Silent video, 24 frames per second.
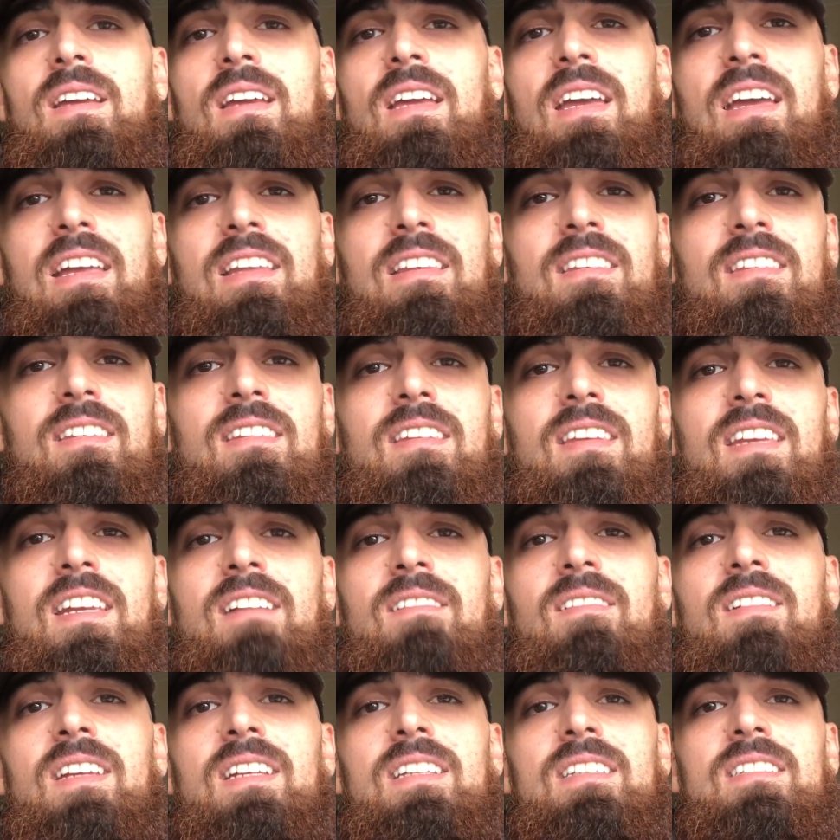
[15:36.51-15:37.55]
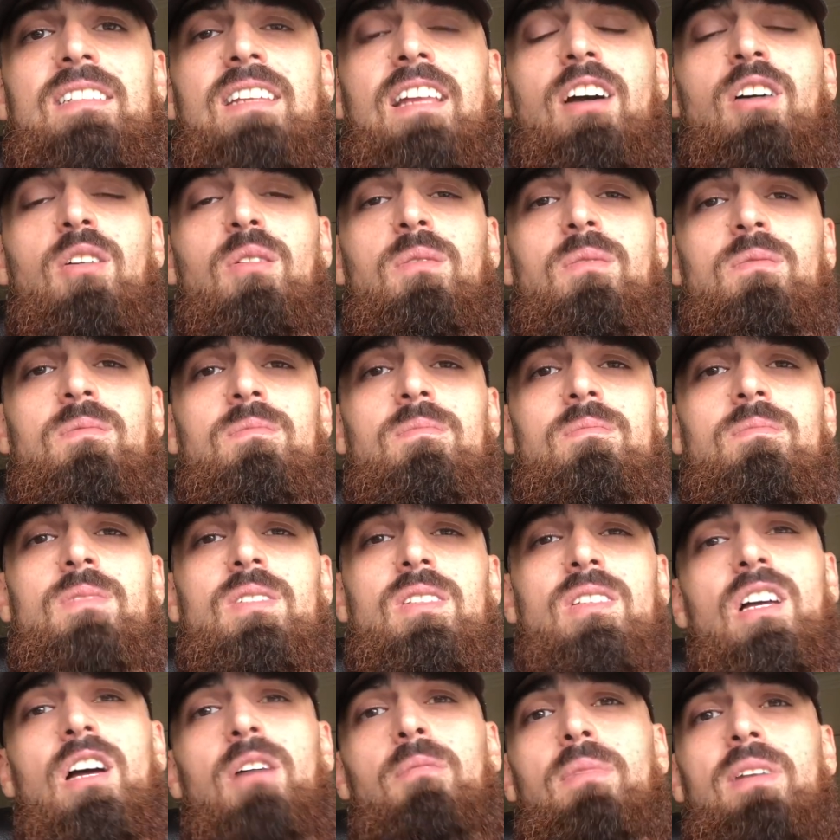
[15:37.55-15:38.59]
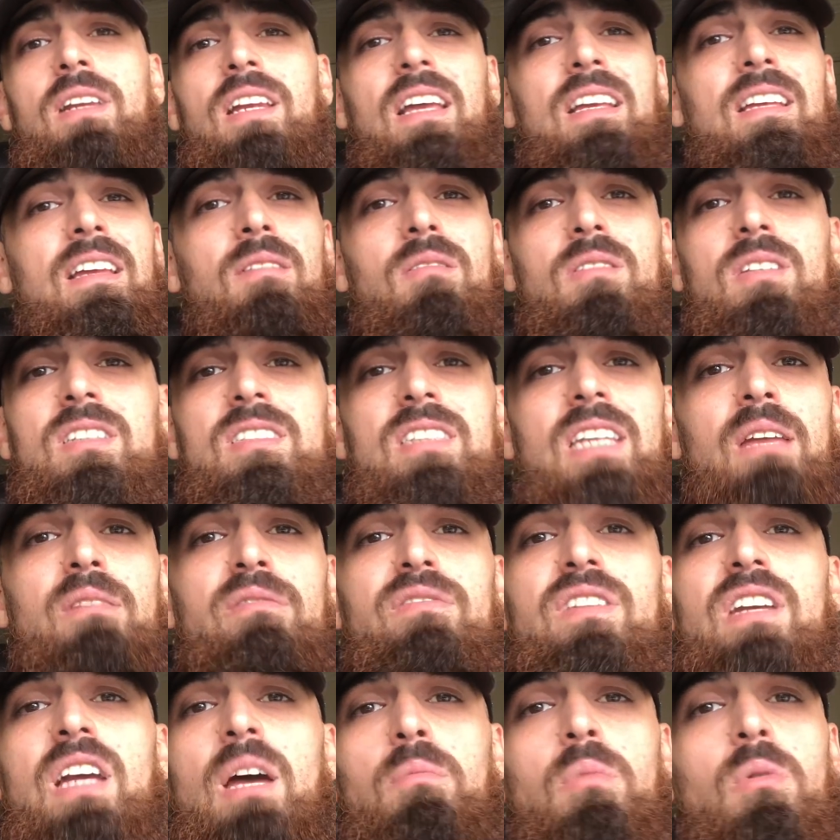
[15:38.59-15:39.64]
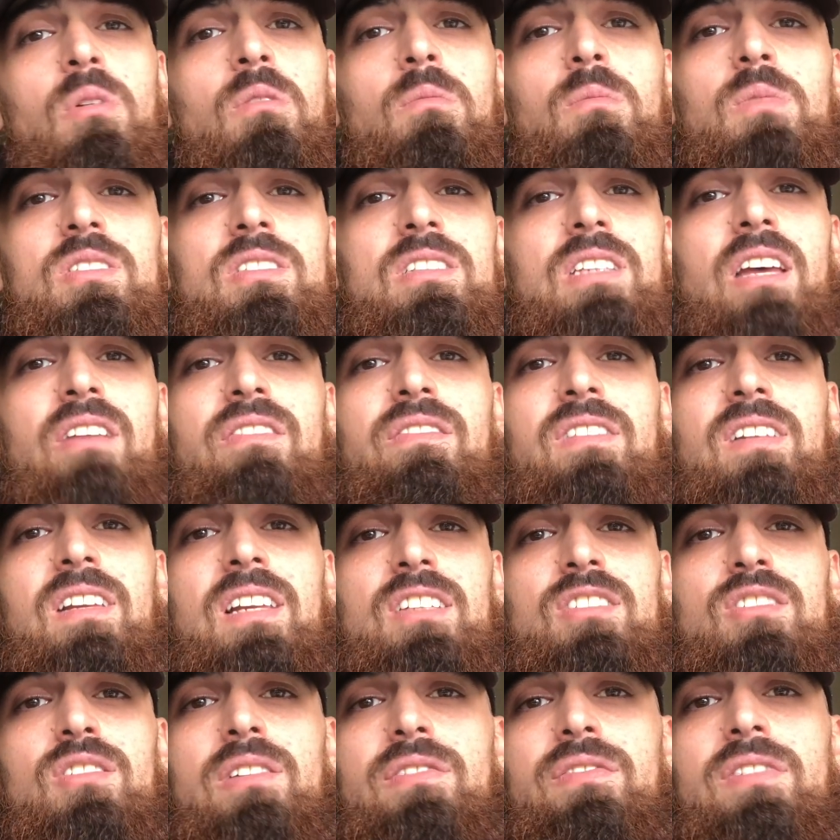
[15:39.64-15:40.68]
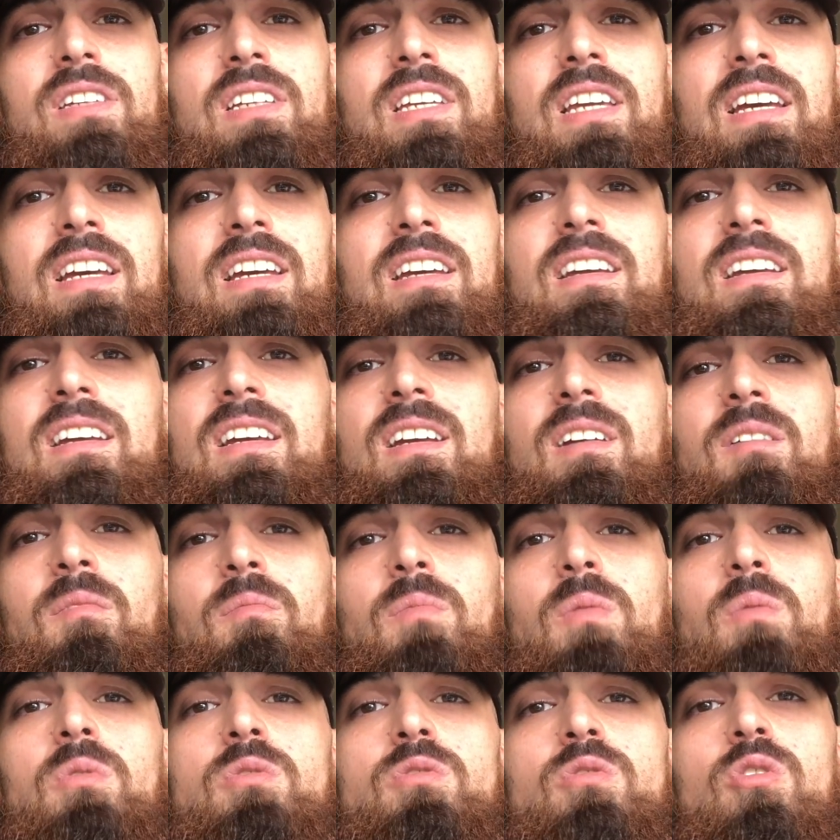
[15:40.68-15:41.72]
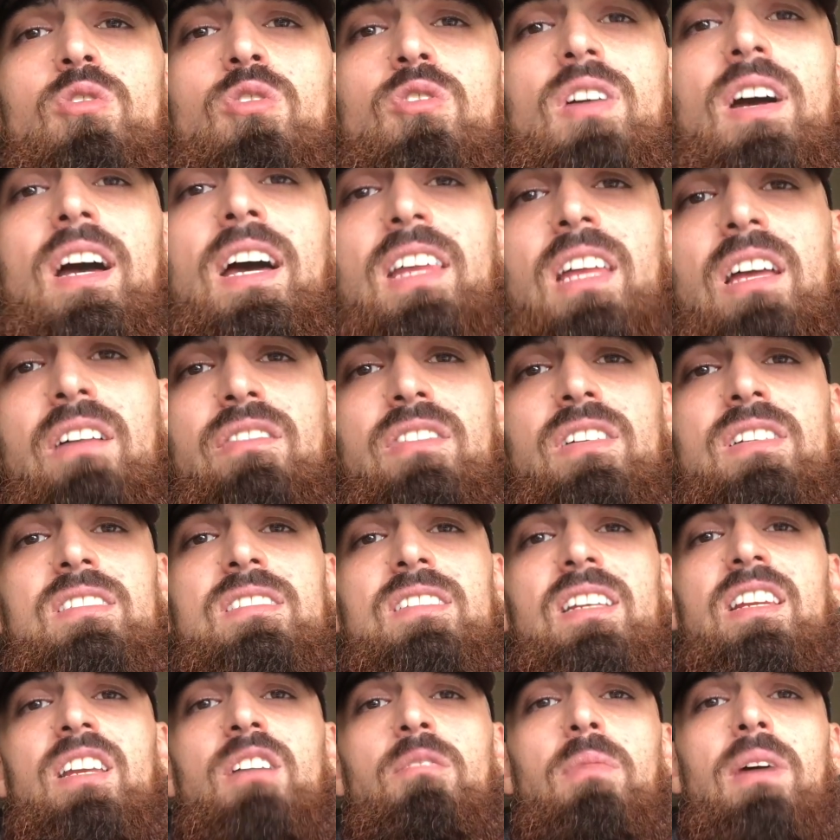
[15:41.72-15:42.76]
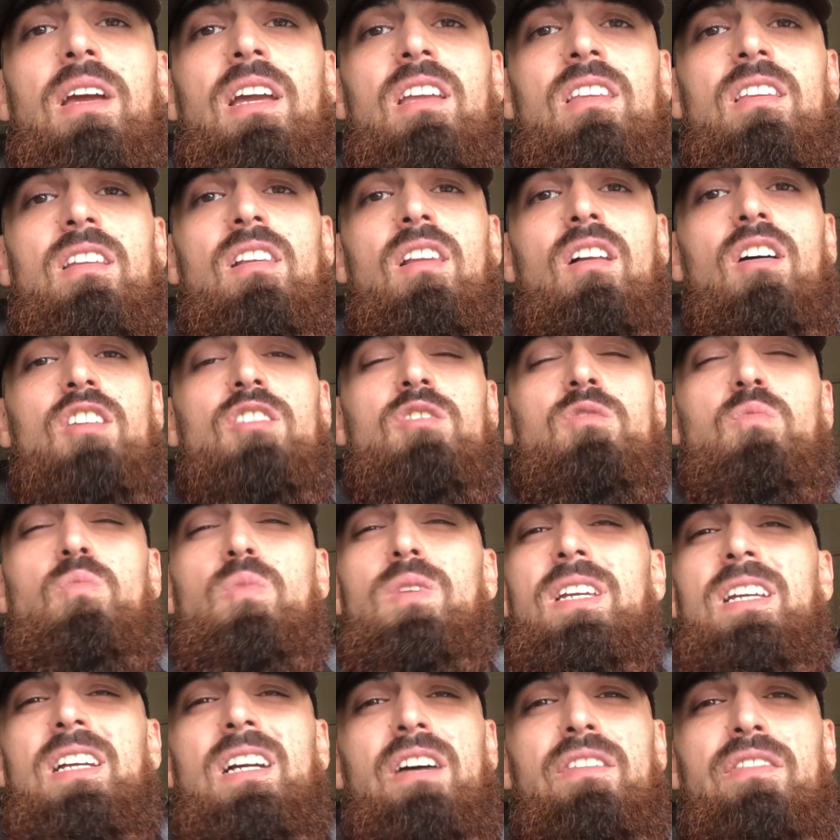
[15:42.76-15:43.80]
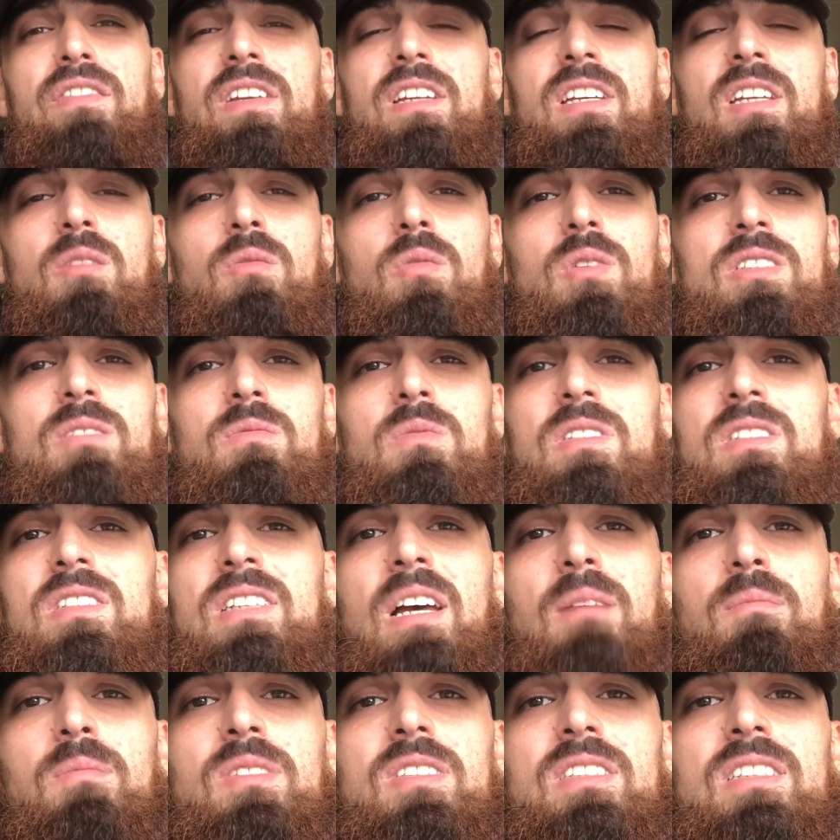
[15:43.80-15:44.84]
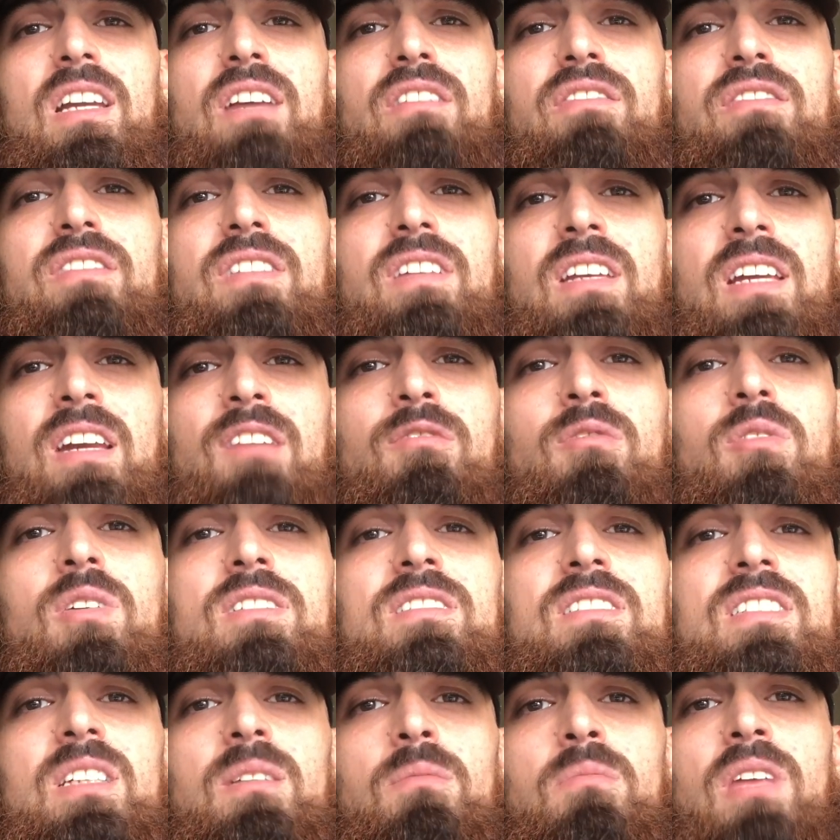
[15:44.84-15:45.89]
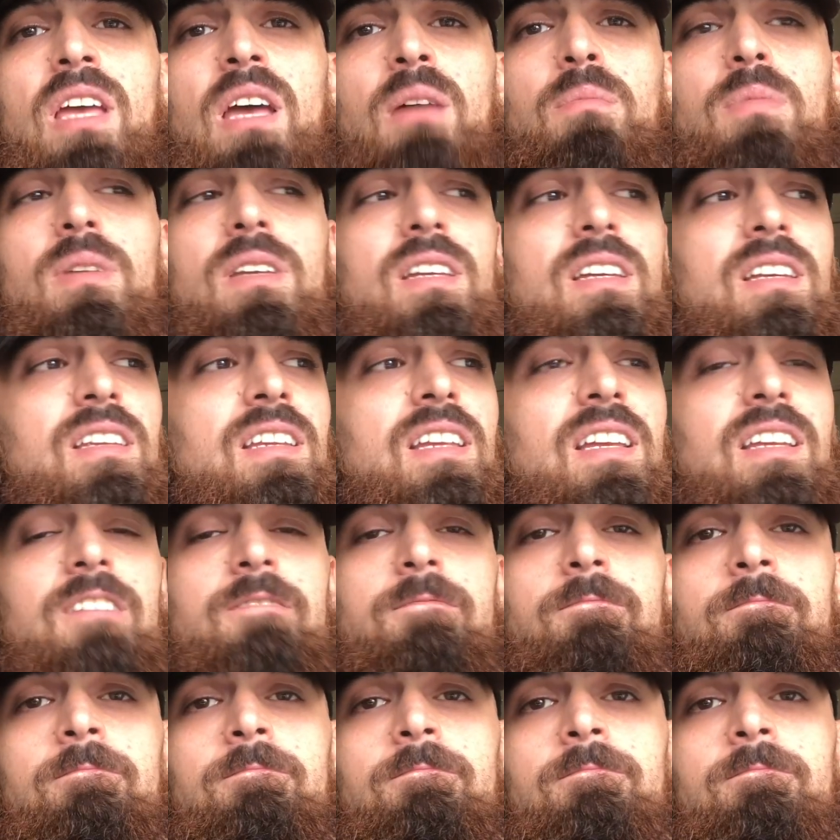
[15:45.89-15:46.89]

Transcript: And here he is now. Do you know what I mean? It was the same thing happened with Mustafi, let's not forget. We was all crying out for a centre-back. In the last week, I think it was, we signed Mustafi. Everyone seemed happy, and then